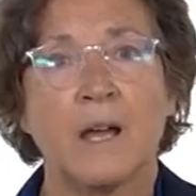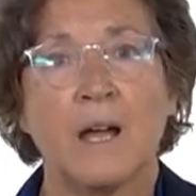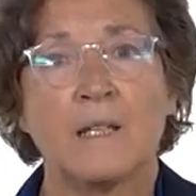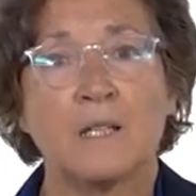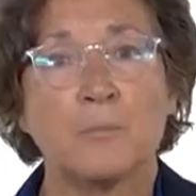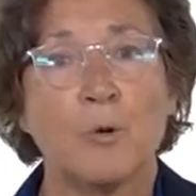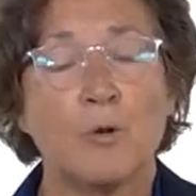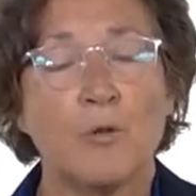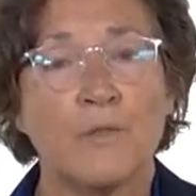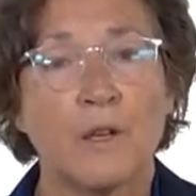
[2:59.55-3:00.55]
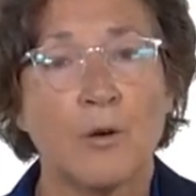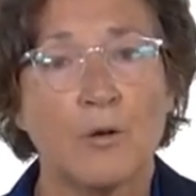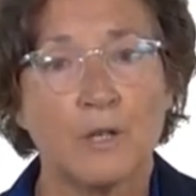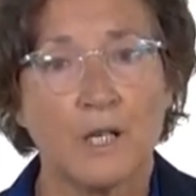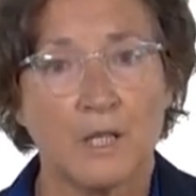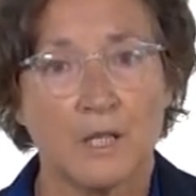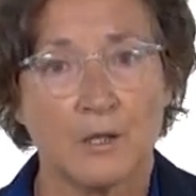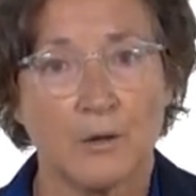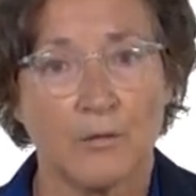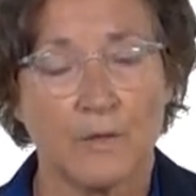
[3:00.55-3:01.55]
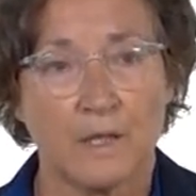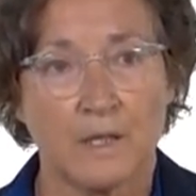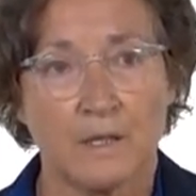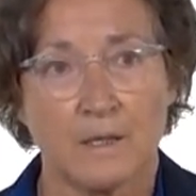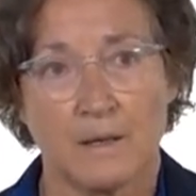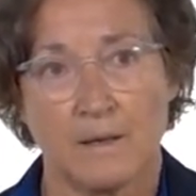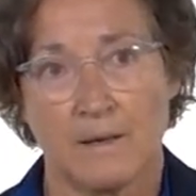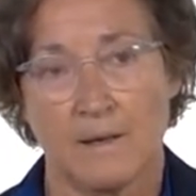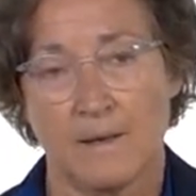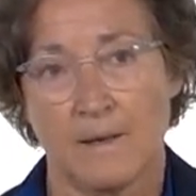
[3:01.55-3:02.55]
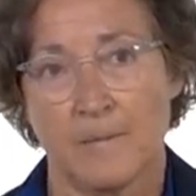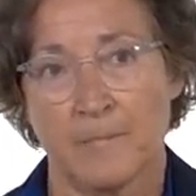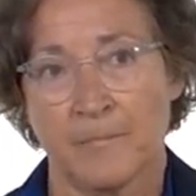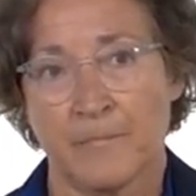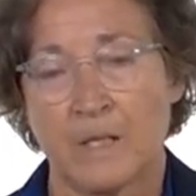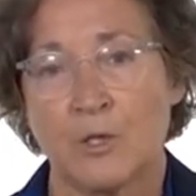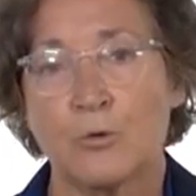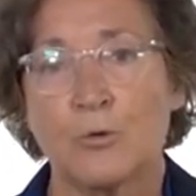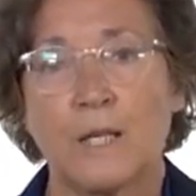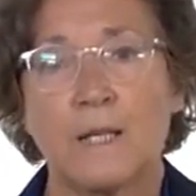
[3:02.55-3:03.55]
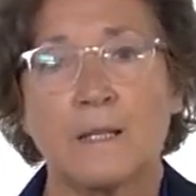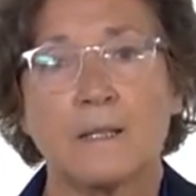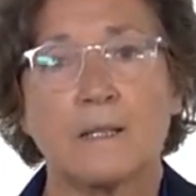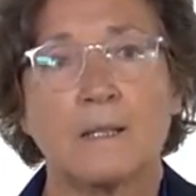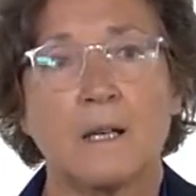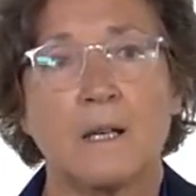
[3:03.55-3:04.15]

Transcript: and spoke of the origins of these two kings